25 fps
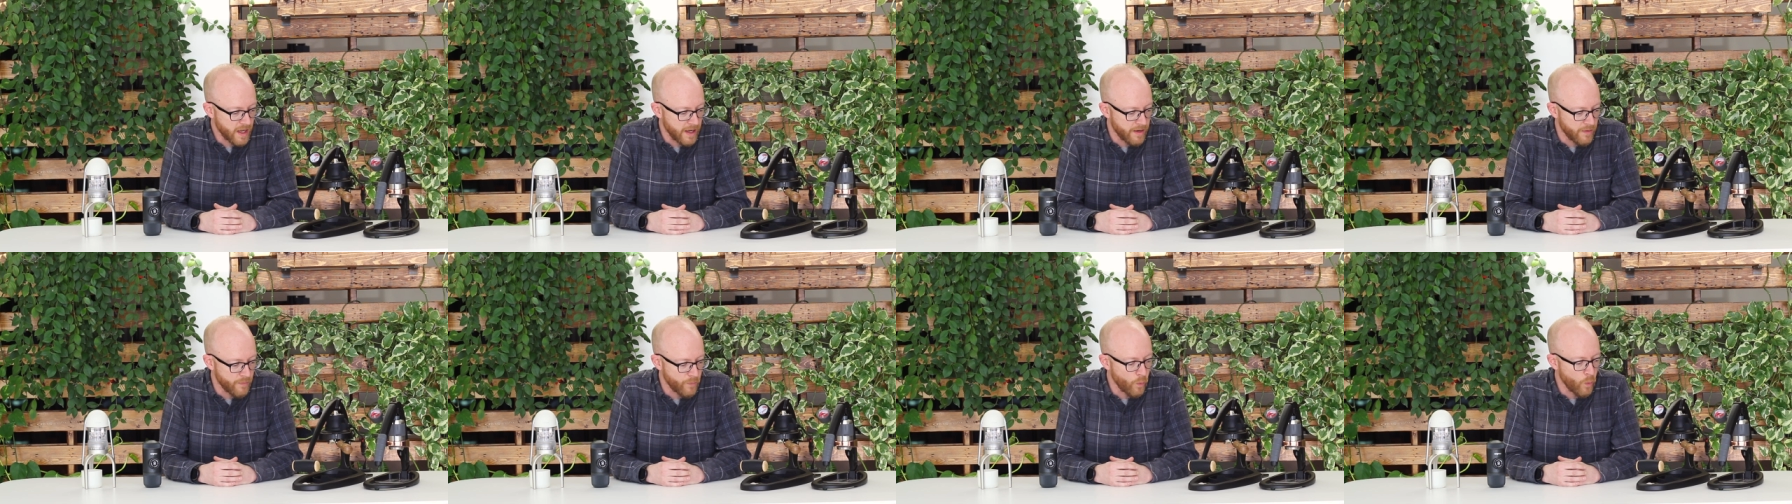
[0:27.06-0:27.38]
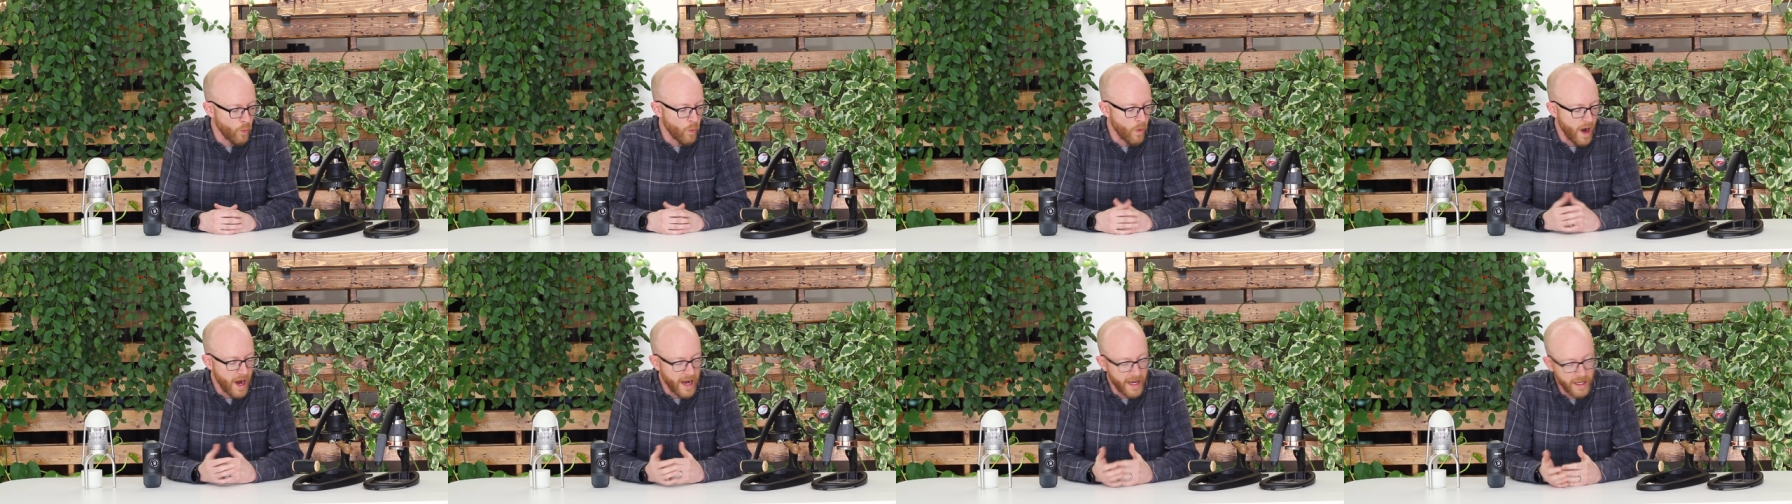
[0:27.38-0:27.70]
kind
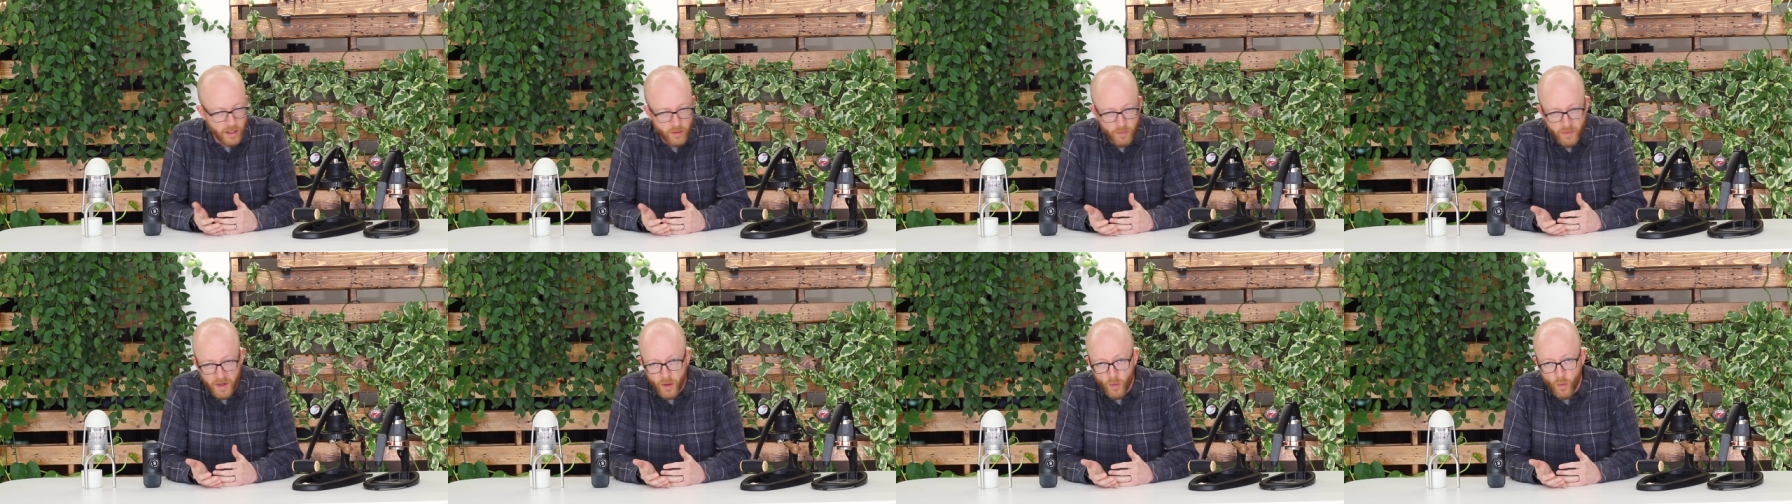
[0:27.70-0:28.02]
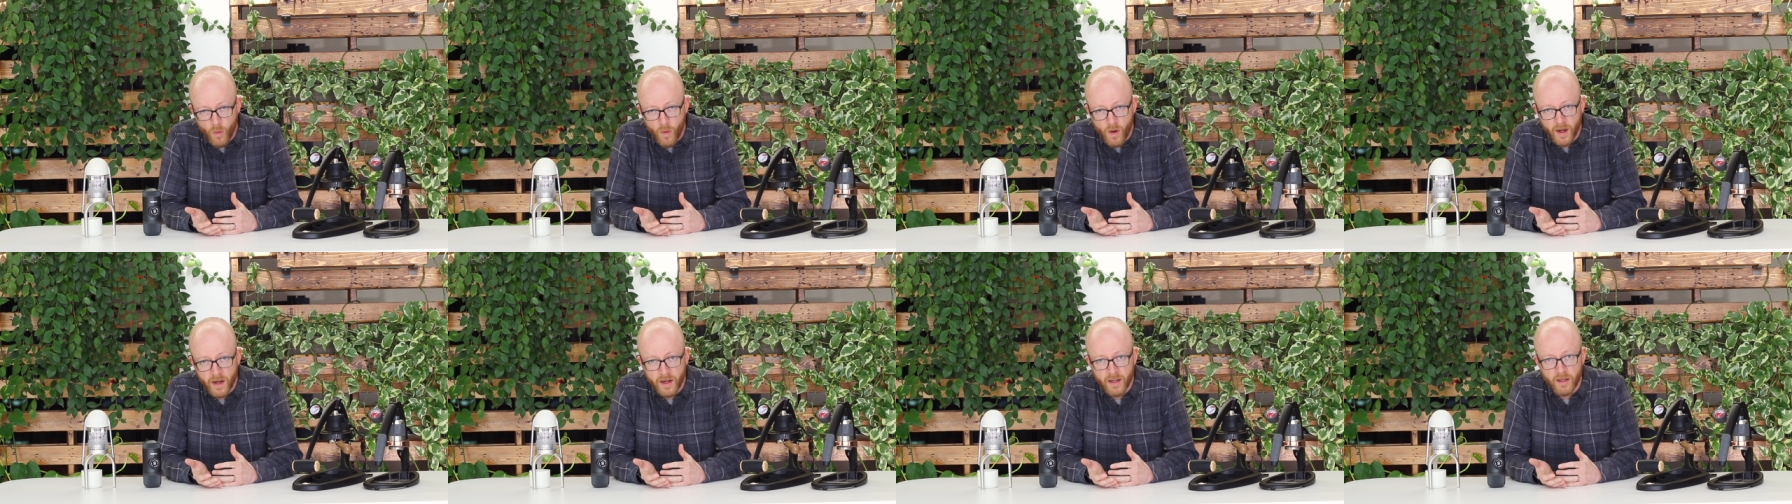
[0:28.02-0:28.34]
of why you might
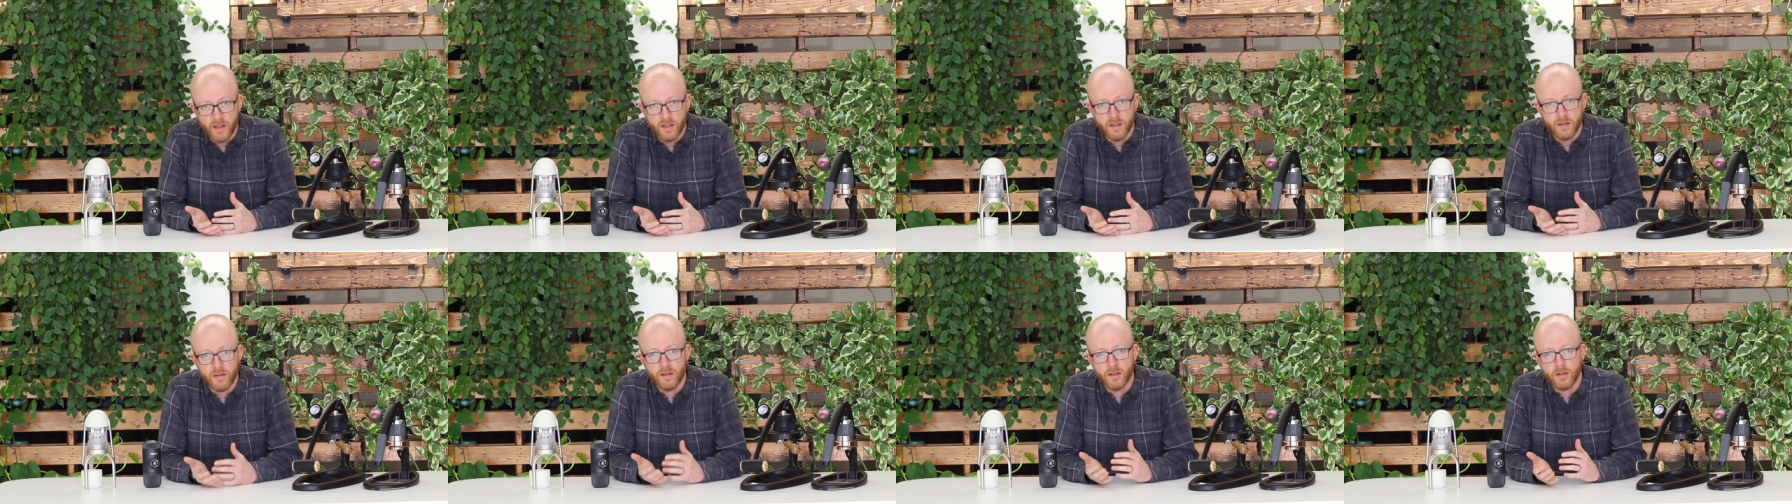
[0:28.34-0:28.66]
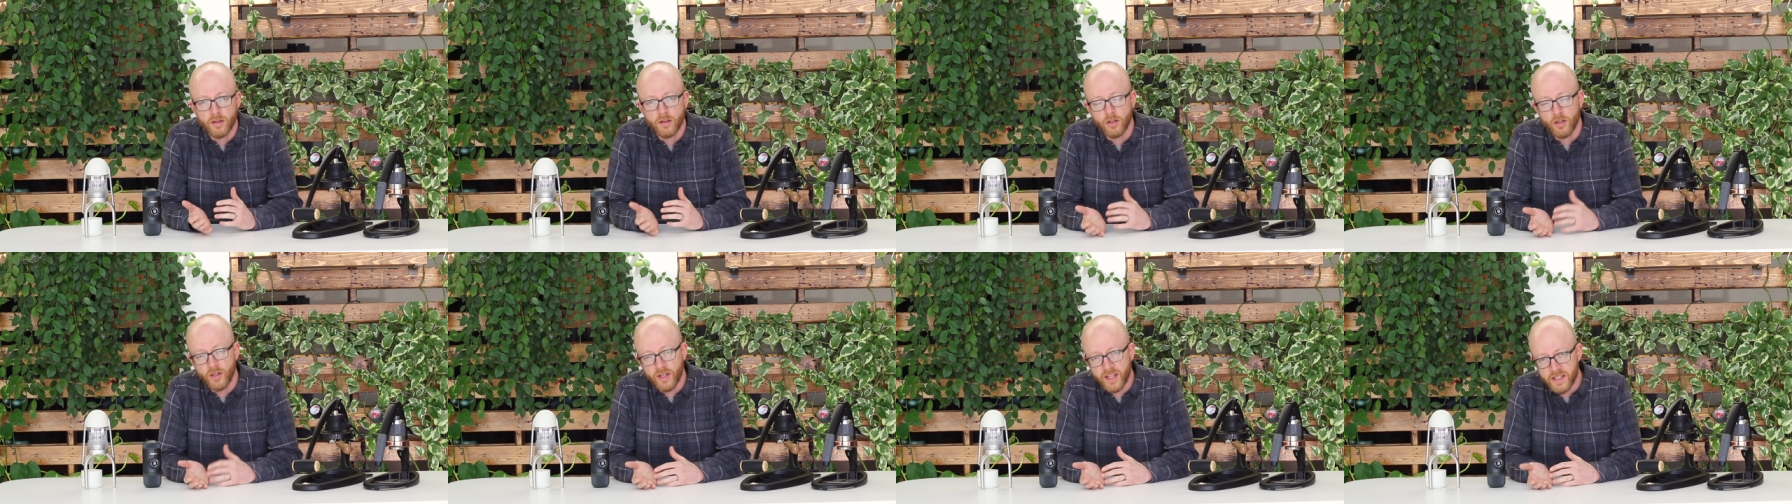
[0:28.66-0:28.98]
want to
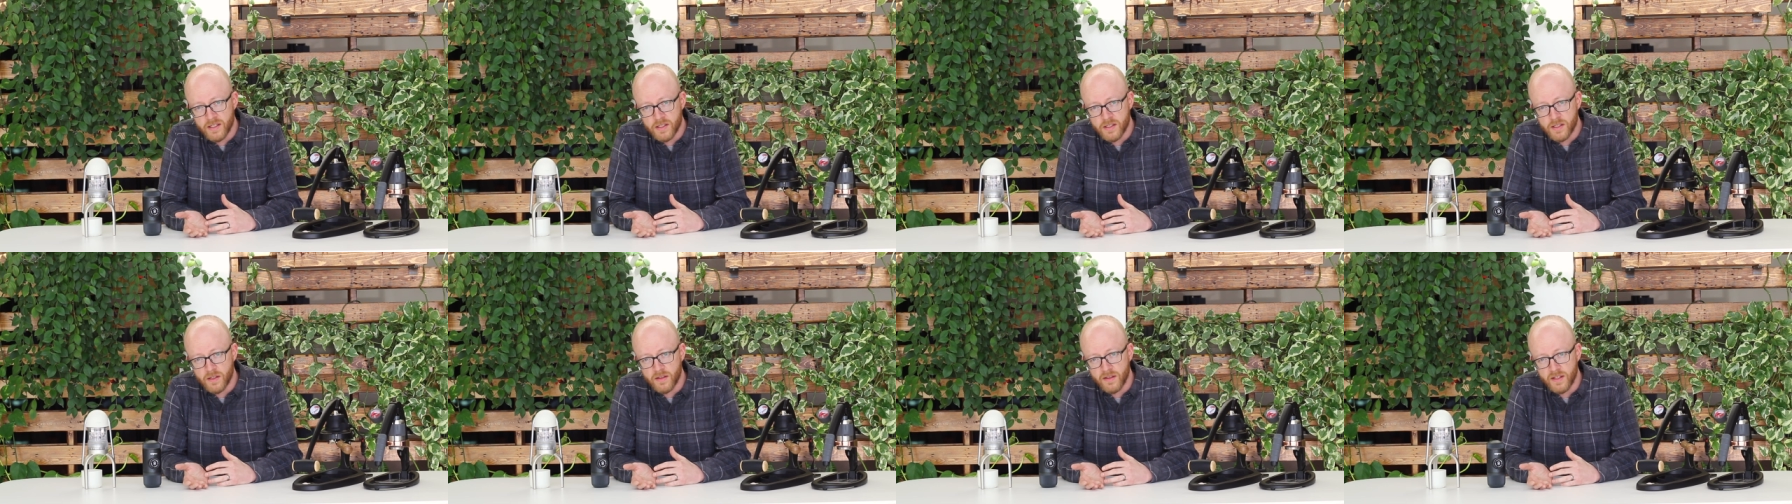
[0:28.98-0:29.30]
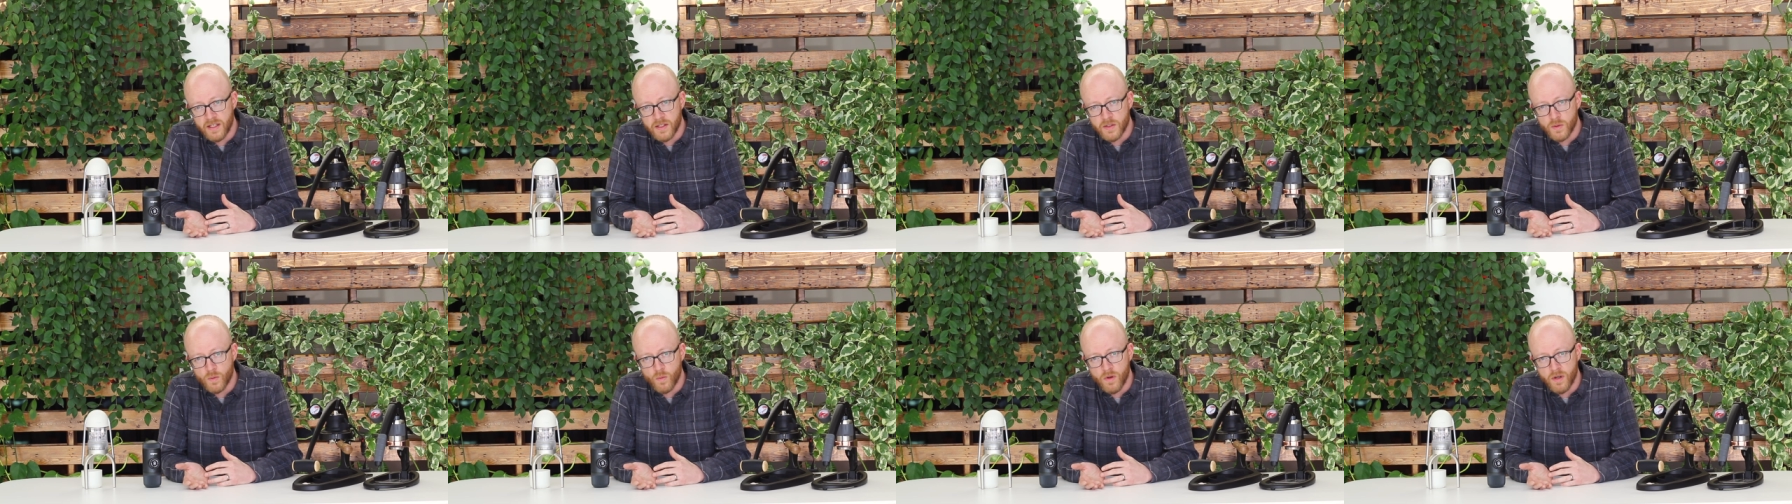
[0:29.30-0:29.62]
look into
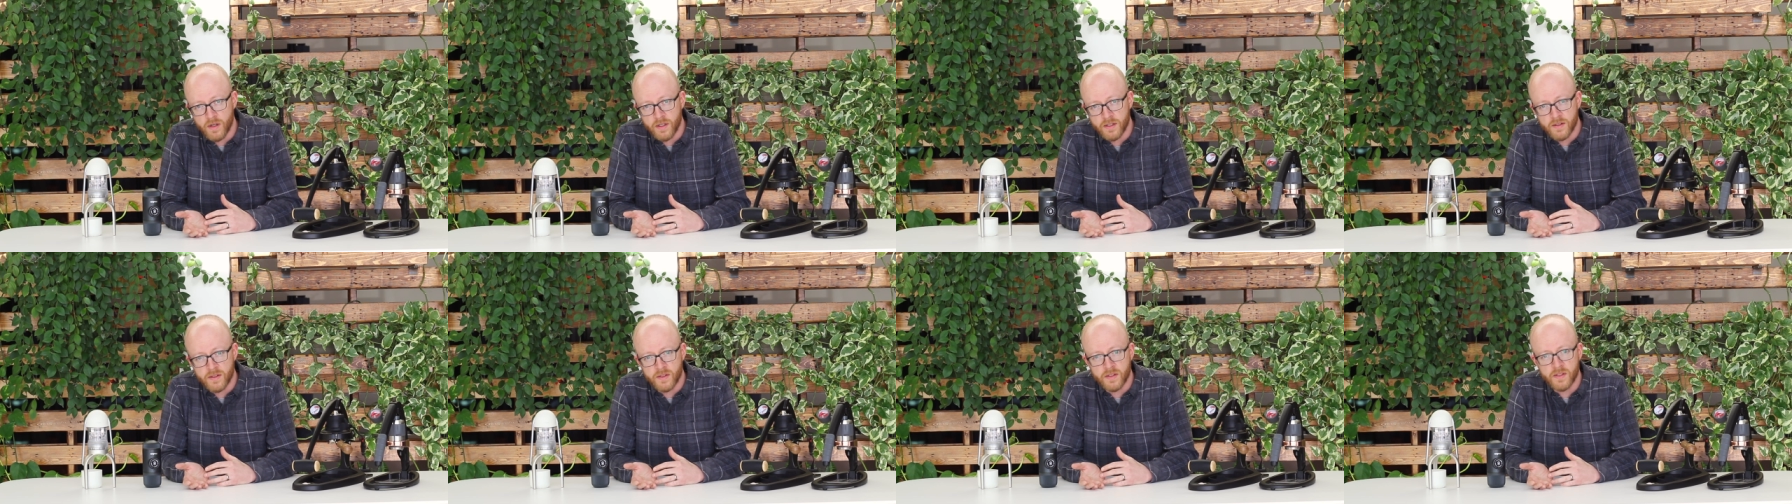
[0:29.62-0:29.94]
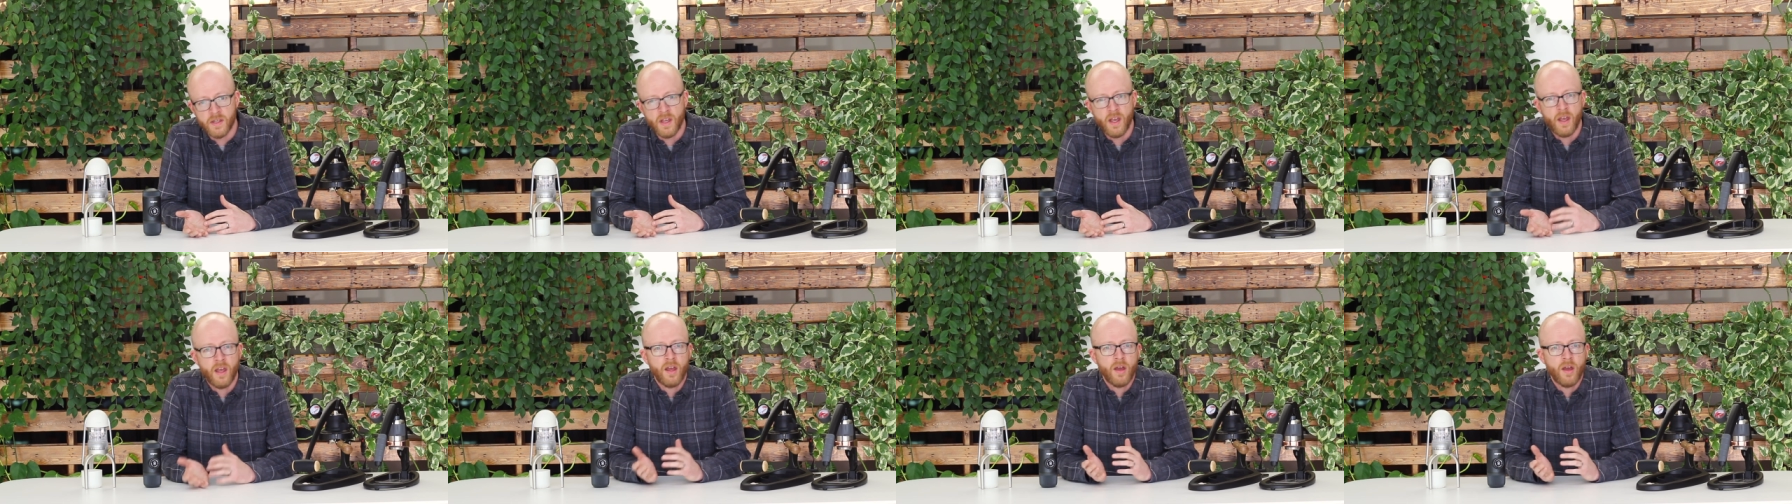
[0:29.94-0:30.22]
these ones,